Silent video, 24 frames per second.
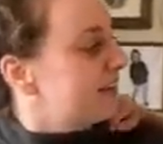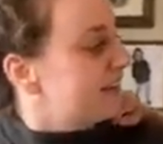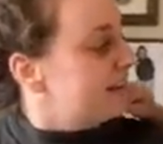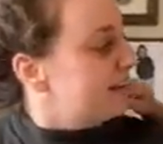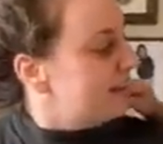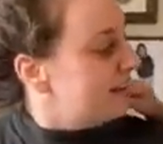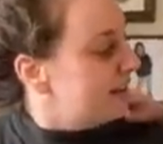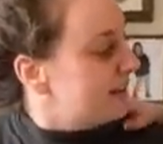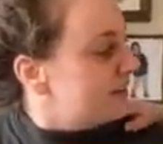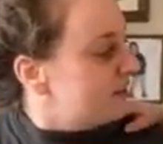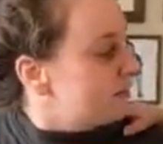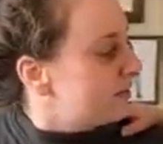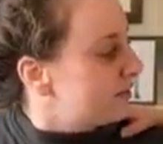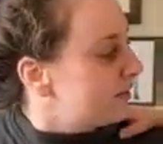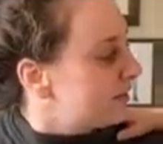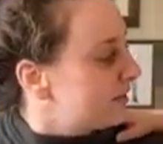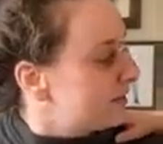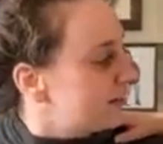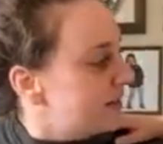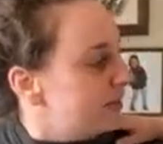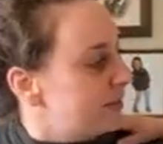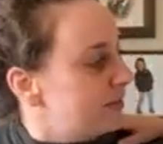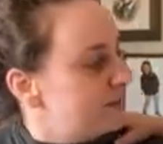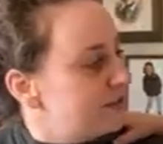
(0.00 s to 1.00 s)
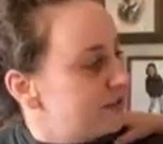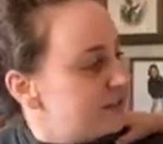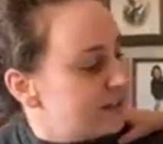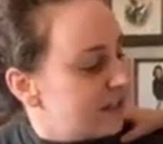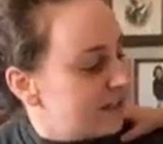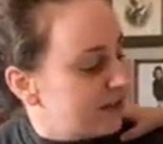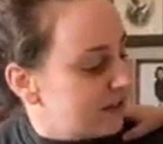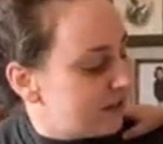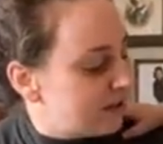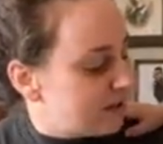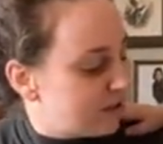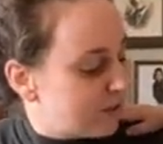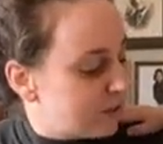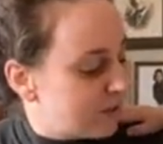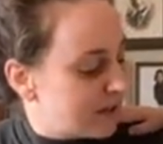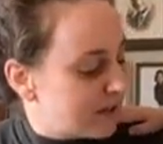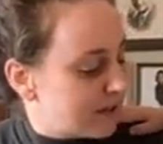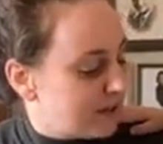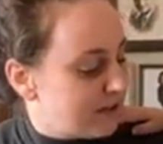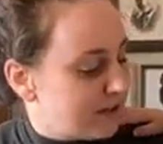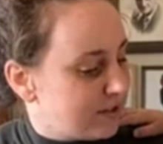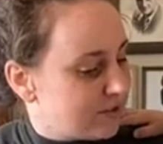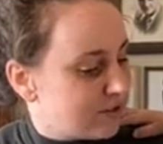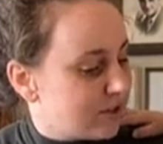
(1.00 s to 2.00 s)
Can you stand here, and when I
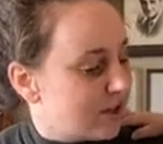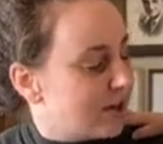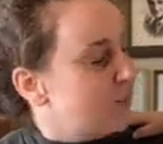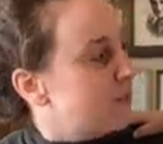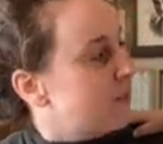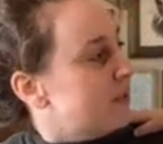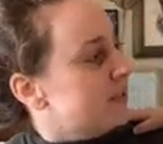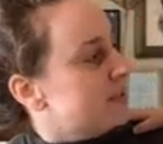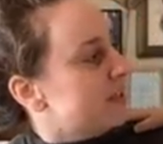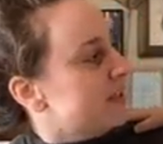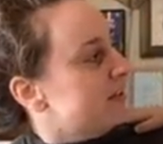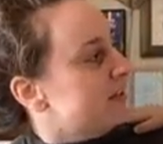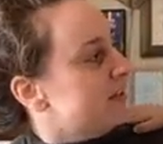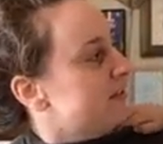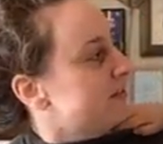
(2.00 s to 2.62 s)
need your help, I'll tell you?